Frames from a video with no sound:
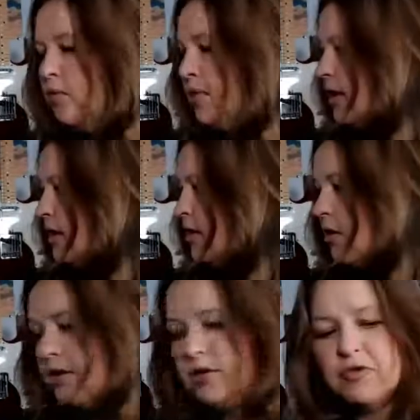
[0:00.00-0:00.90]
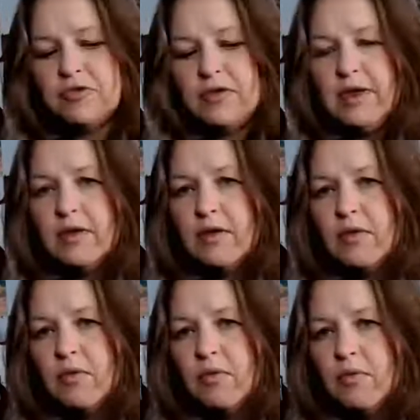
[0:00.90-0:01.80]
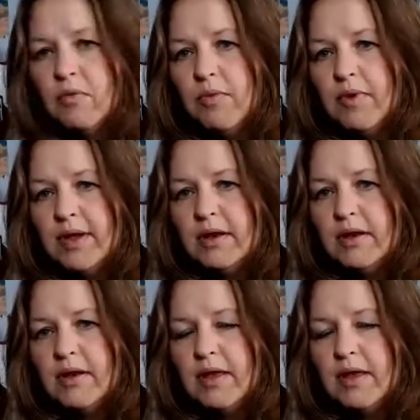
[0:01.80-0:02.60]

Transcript: 1 on your C, 1,